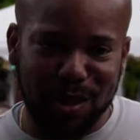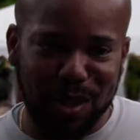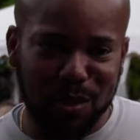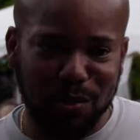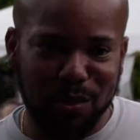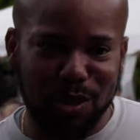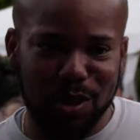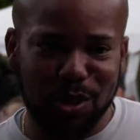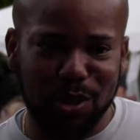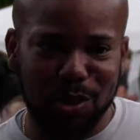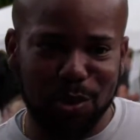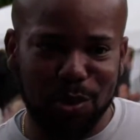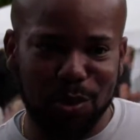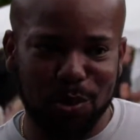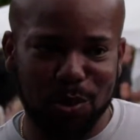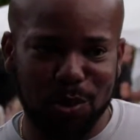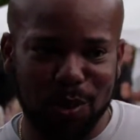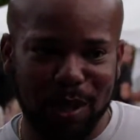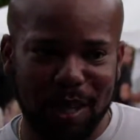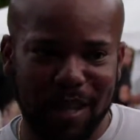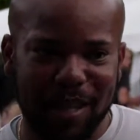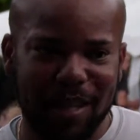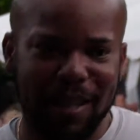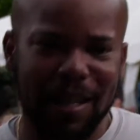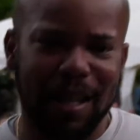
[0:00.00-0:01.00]
that we do.
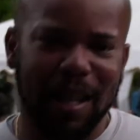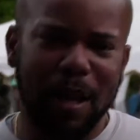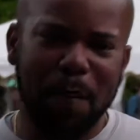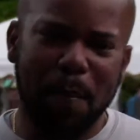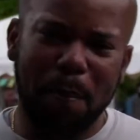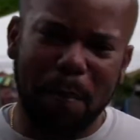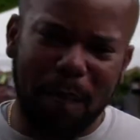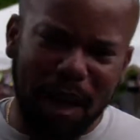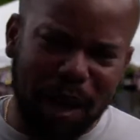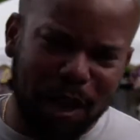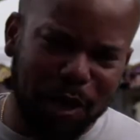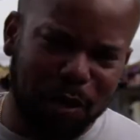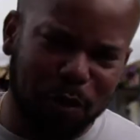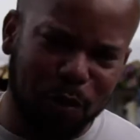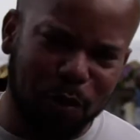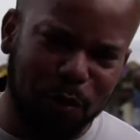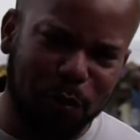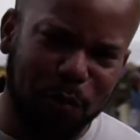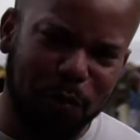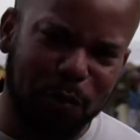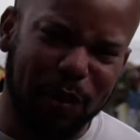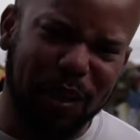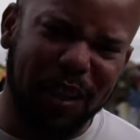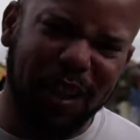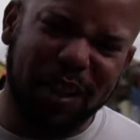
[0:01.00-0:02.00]
And my group,
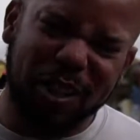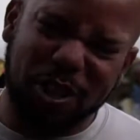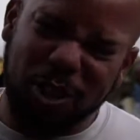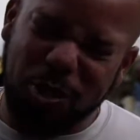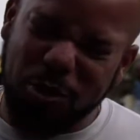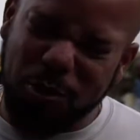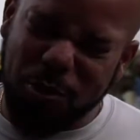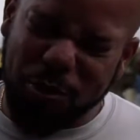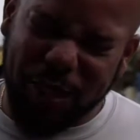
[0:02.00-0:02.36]
we like to do